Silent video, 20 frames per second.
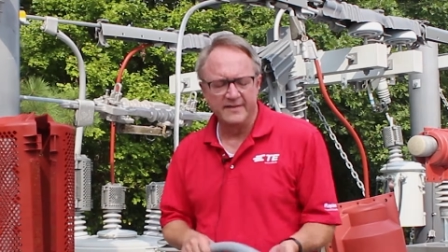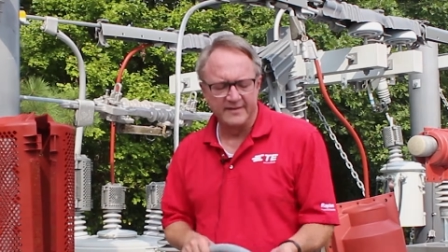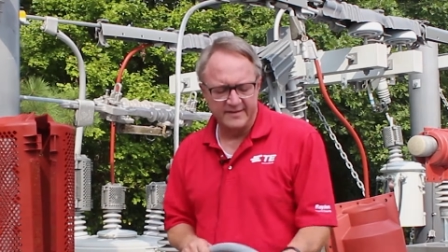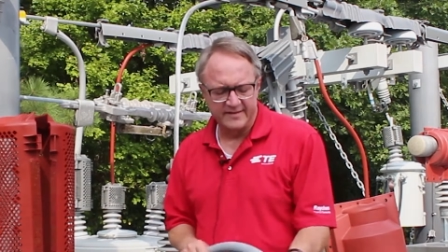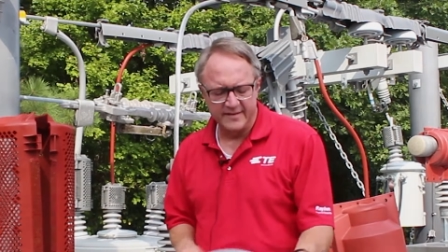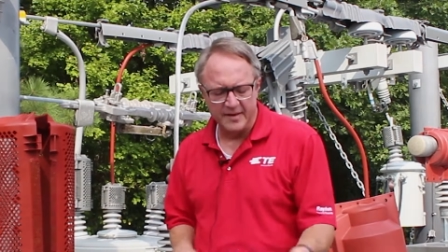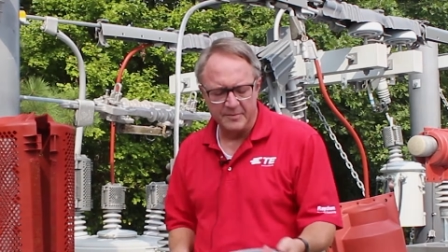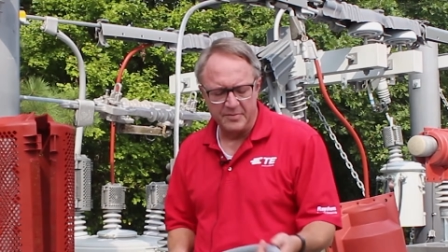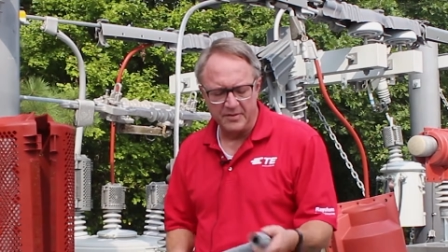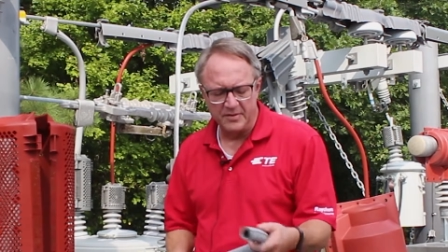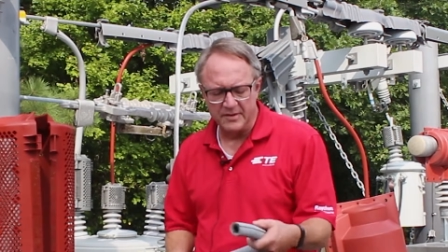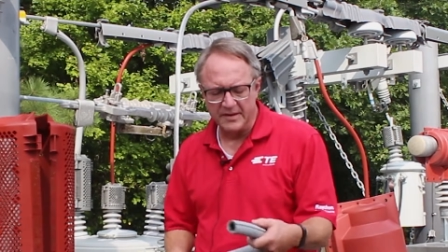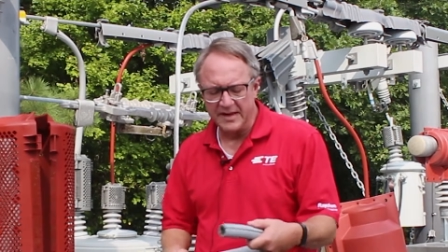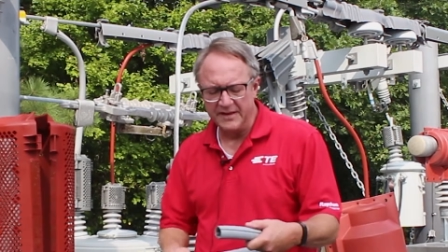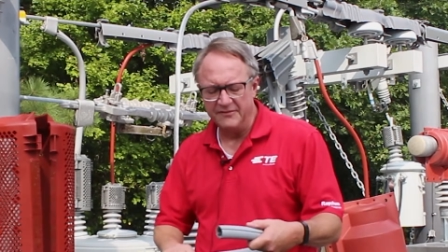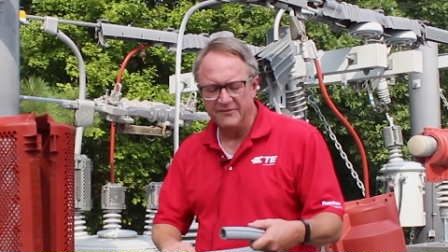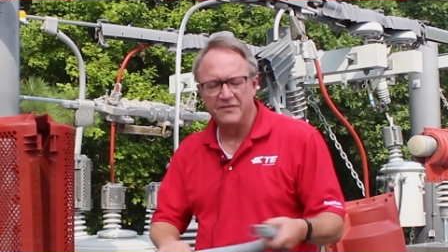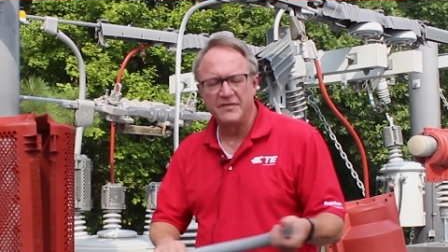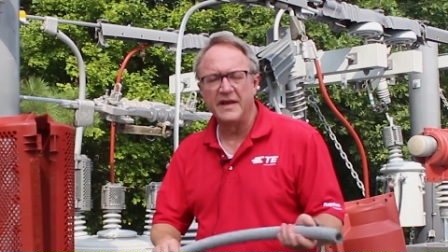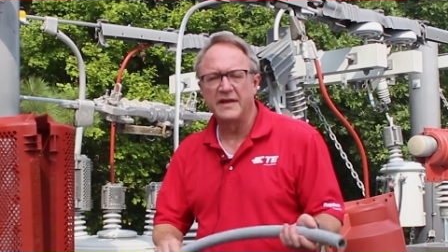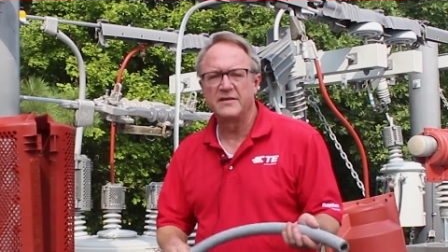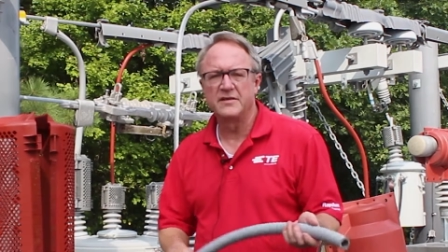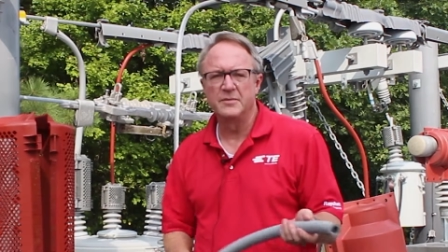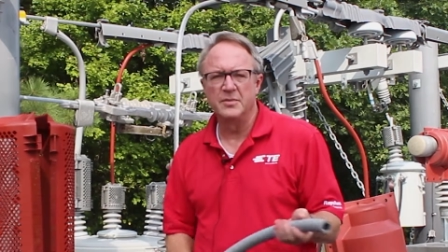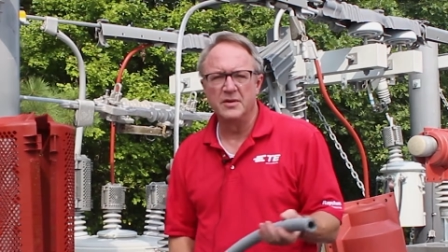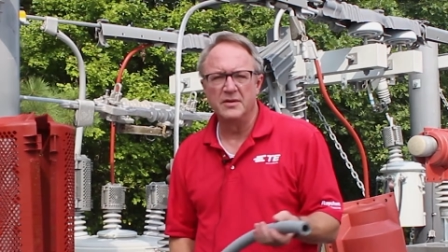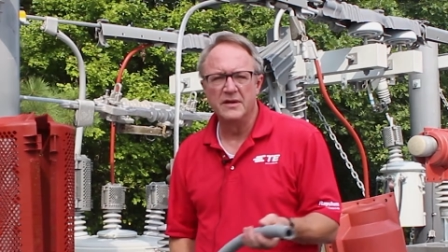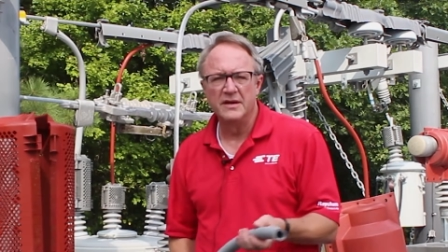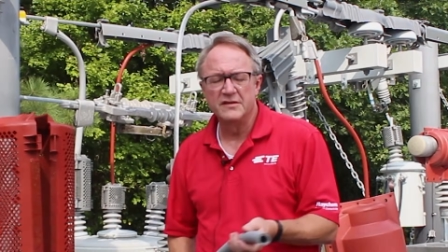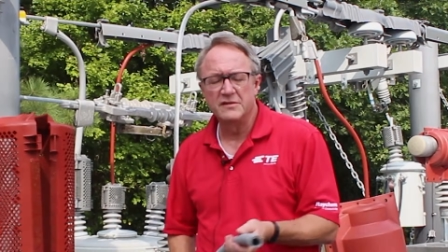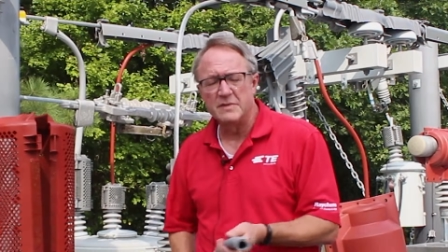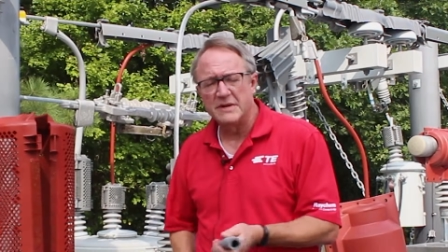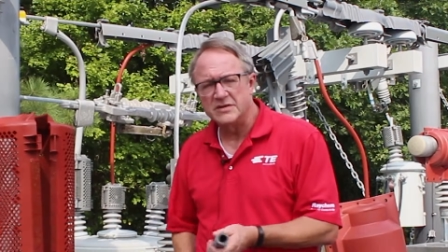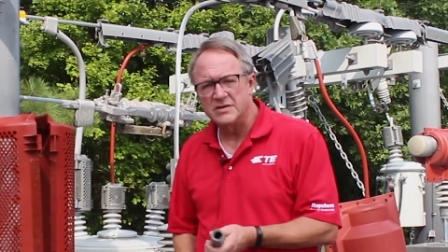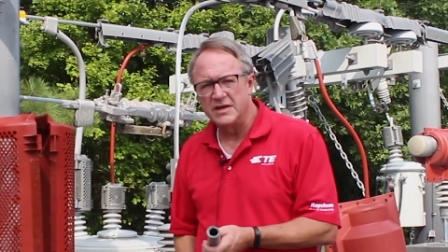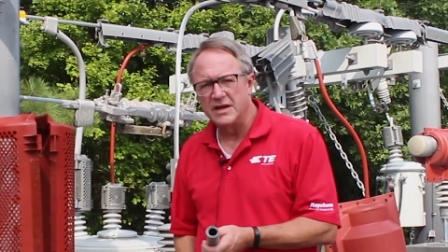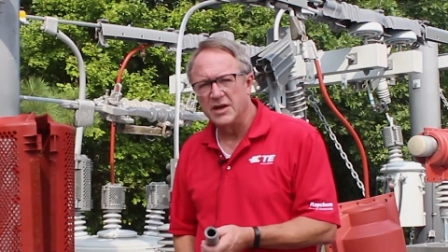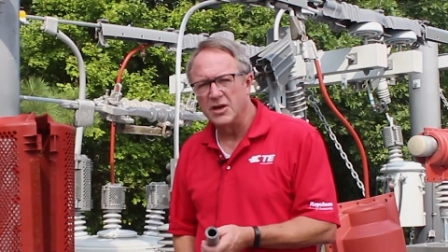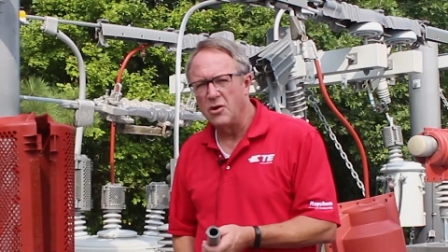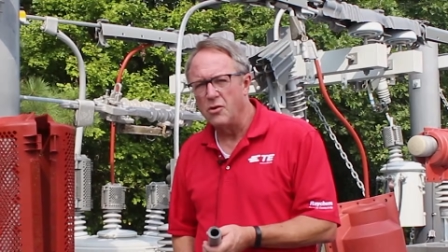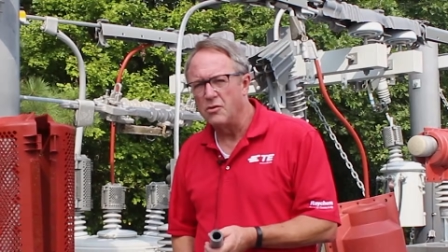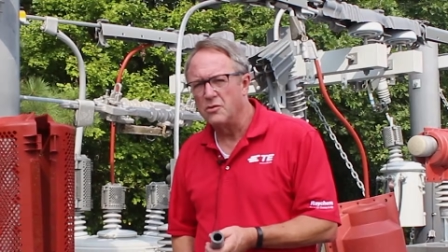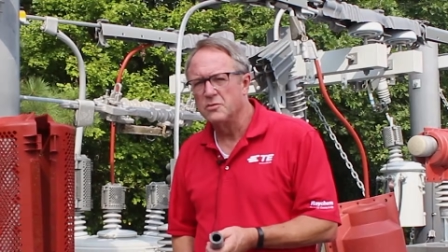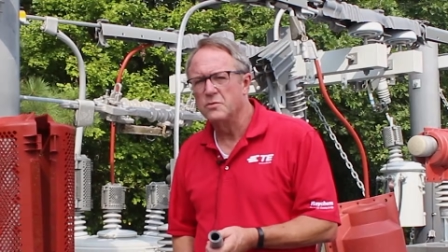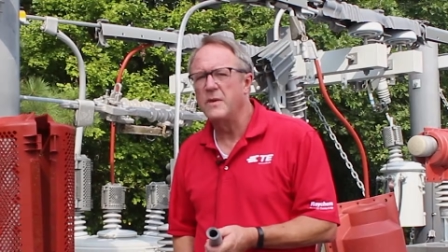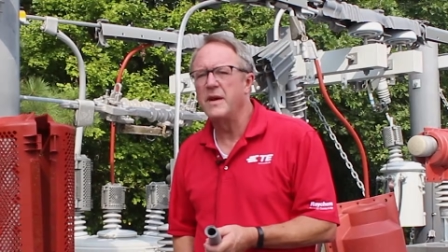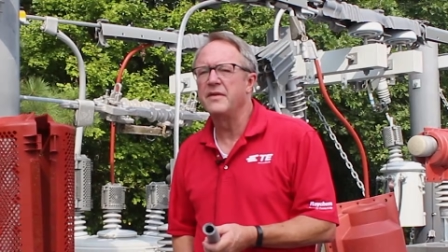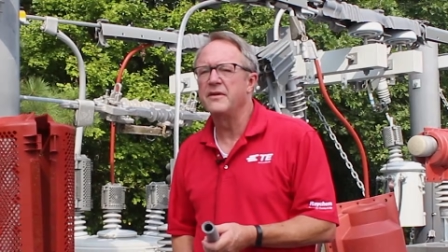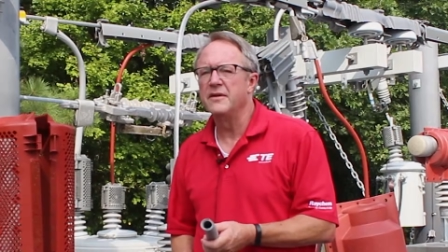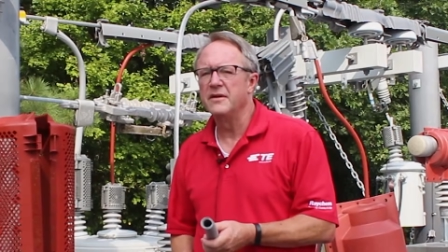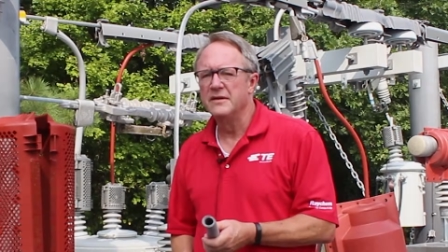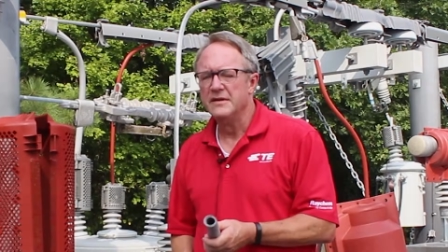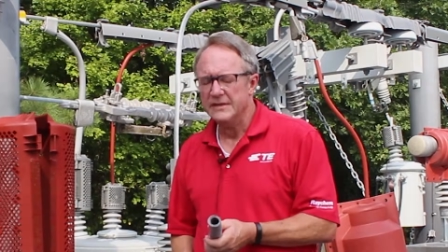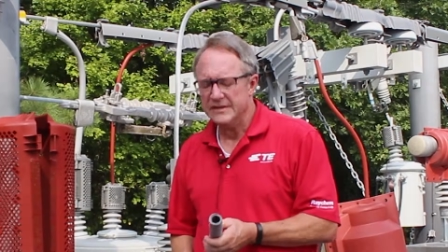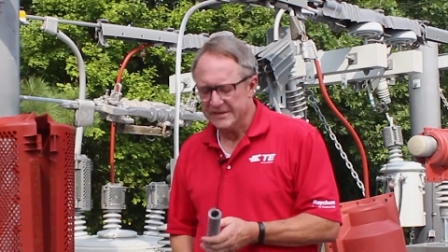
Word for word: and supple and flexible, especially in cold weather.